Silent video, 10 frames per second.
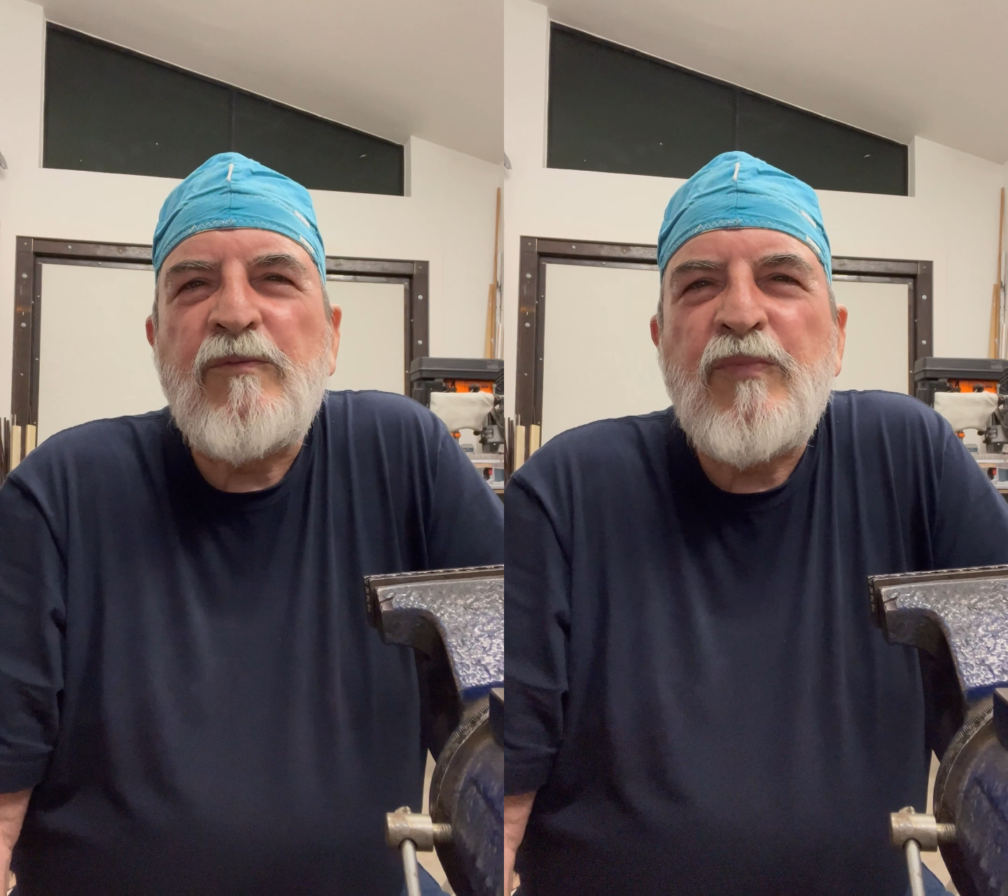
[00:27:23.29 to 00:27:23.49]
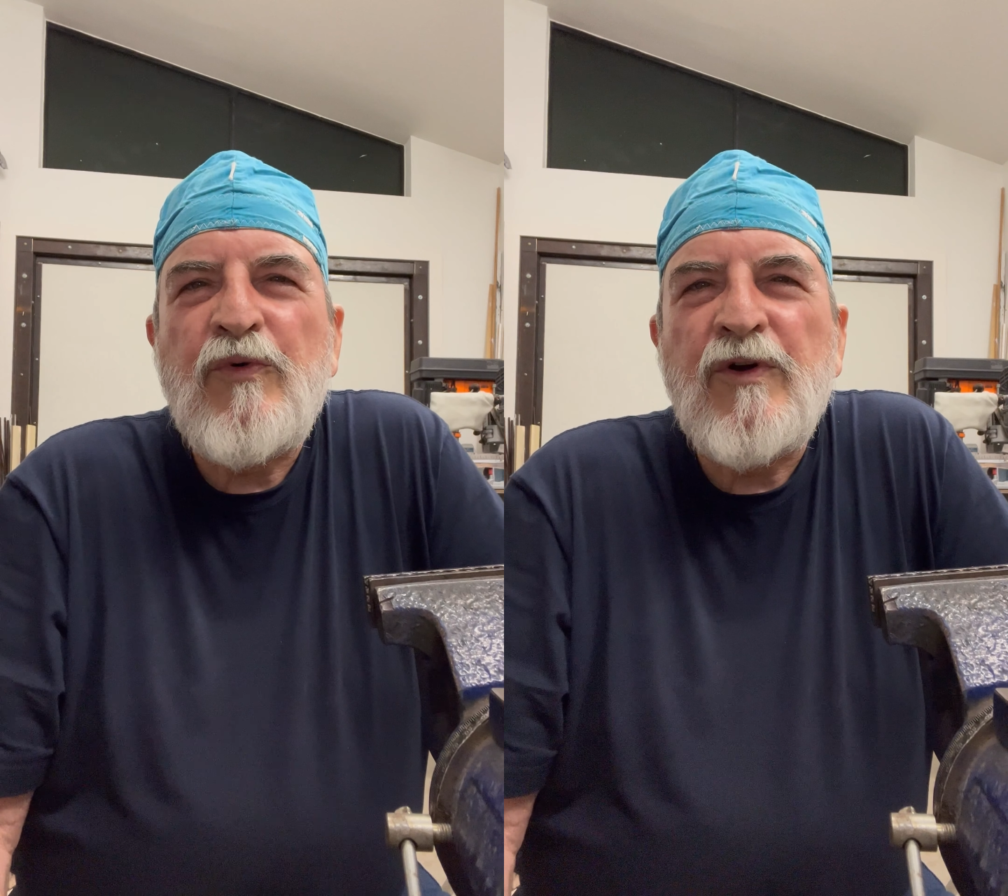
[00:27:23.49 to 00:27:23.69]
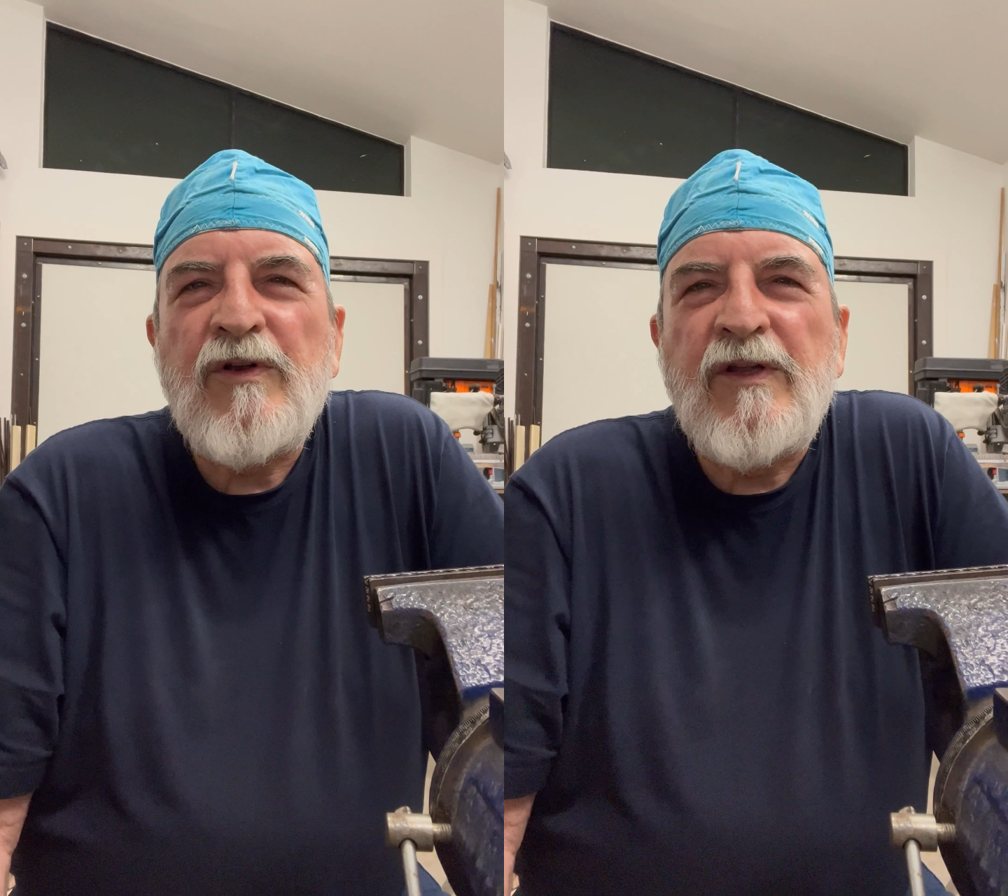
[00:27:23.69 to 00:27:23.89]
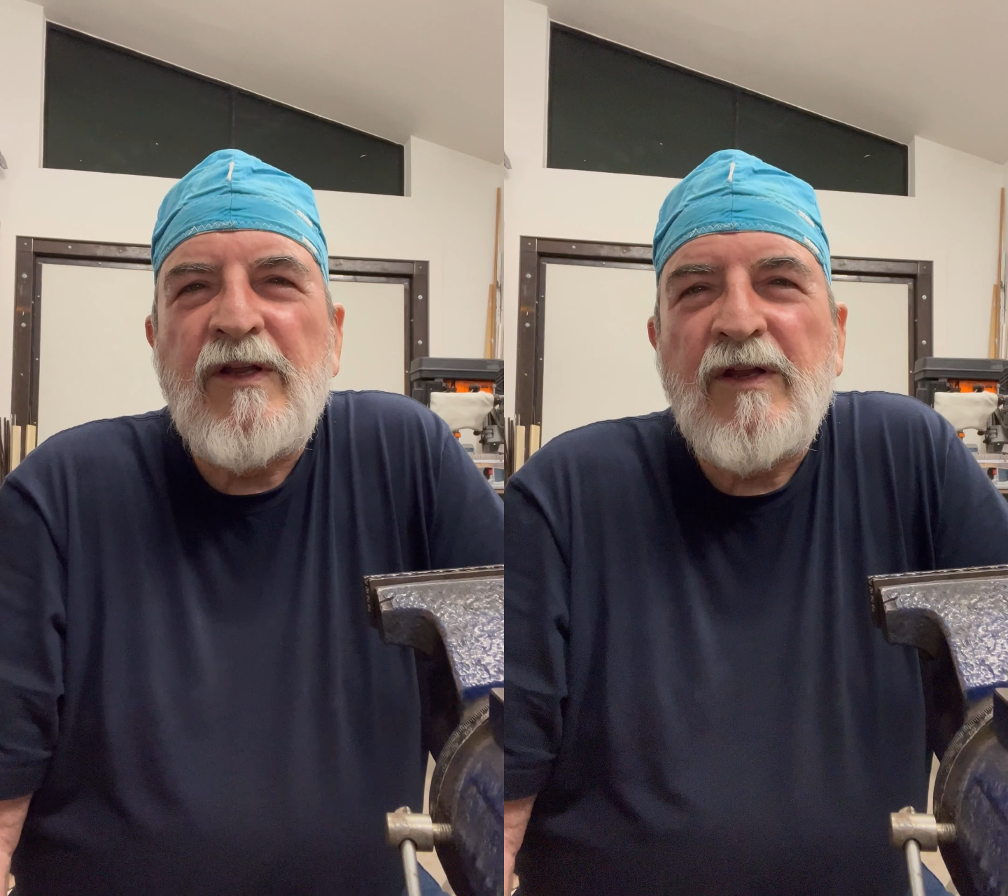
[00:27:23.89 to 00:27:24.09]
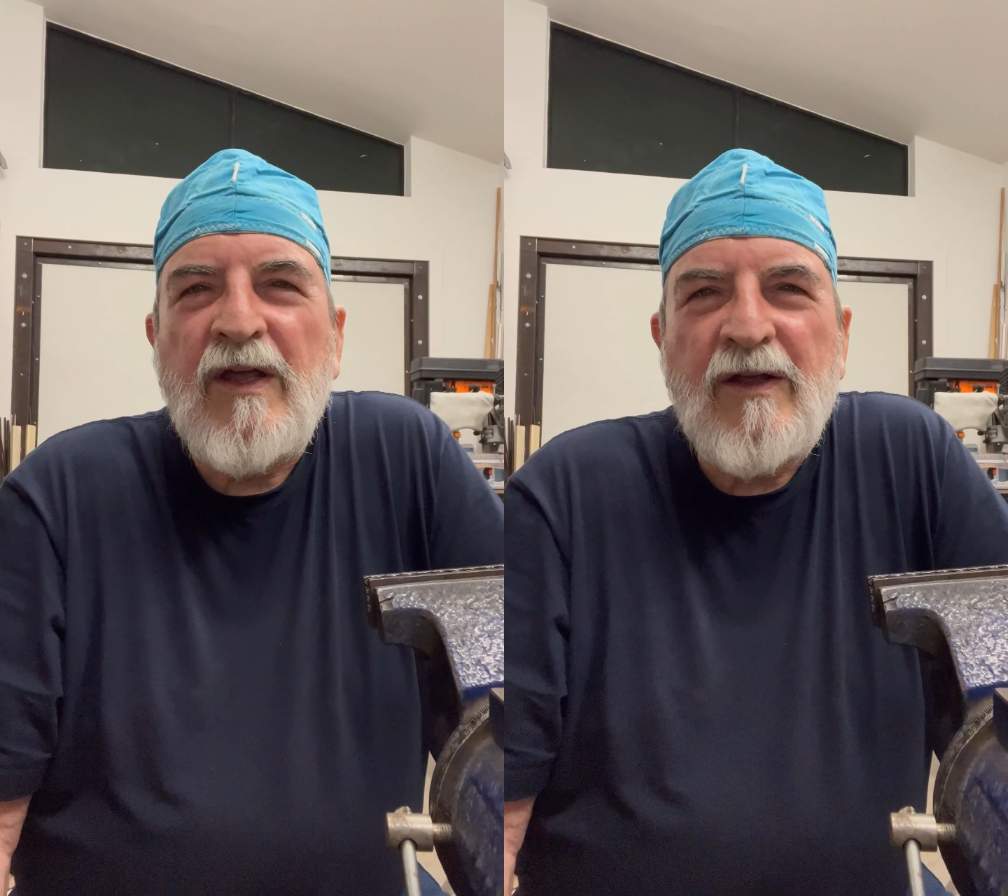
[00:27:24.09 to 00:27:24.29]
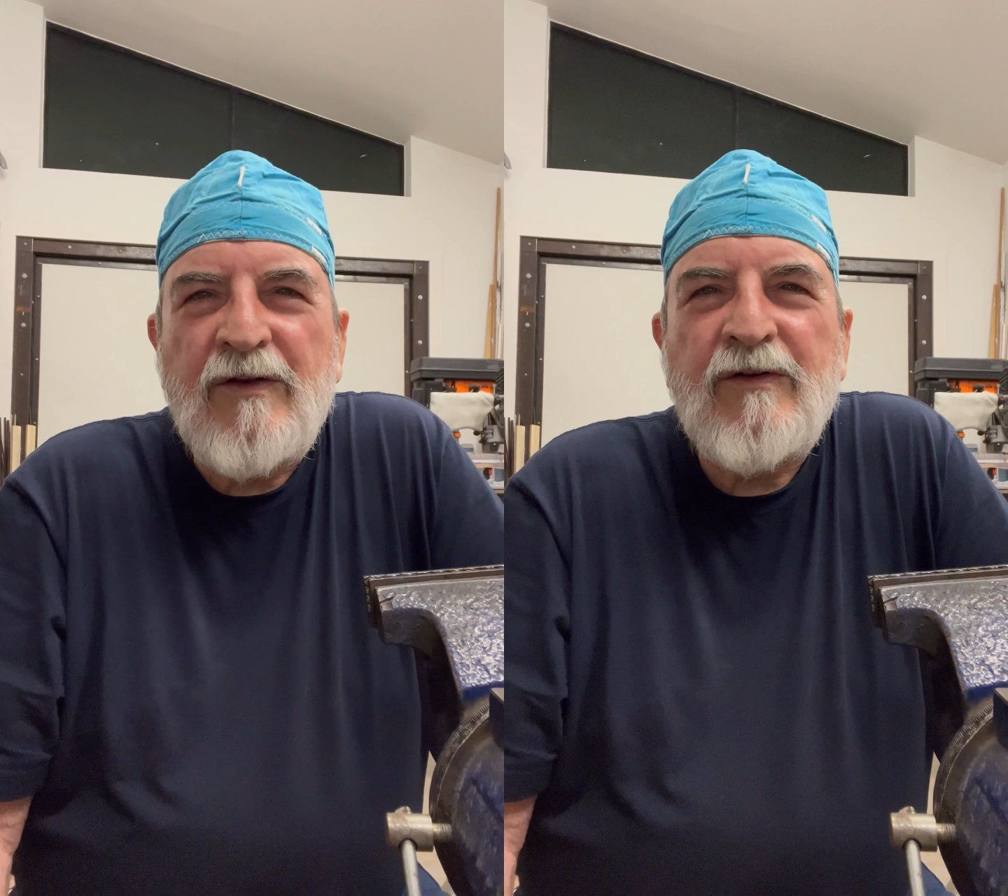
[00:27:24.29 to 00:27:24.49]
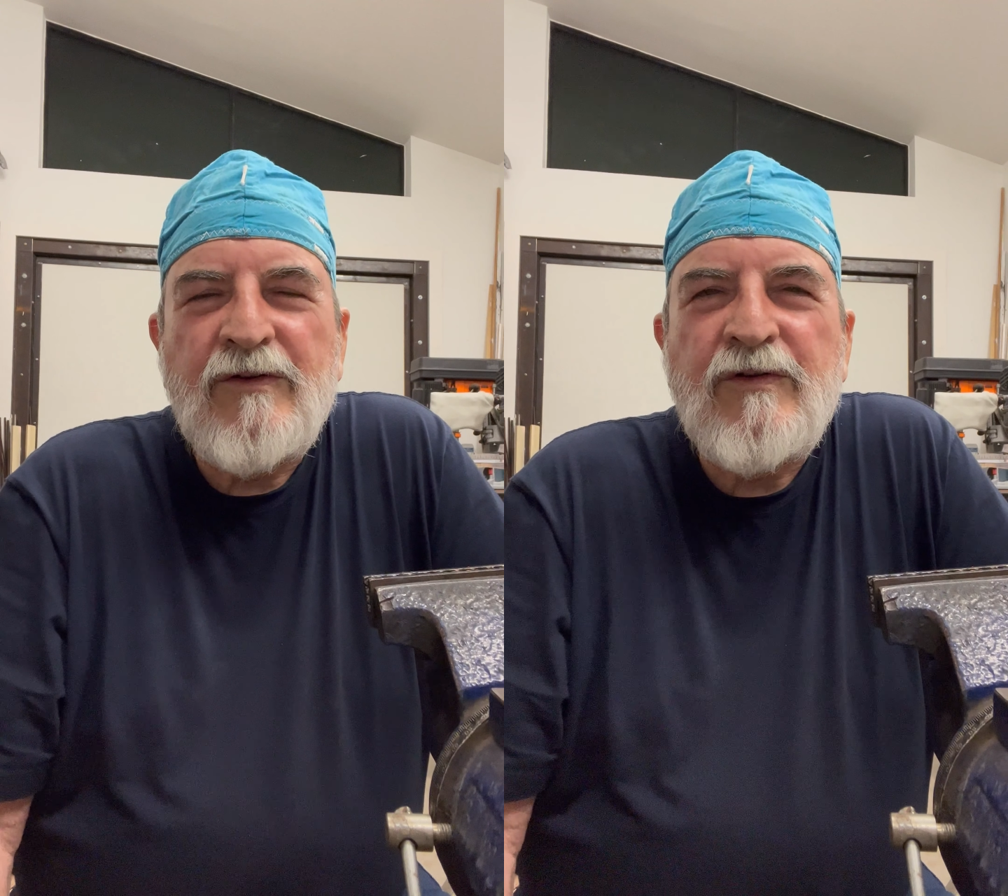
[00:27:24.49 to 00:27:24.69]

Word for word: importantly, uh,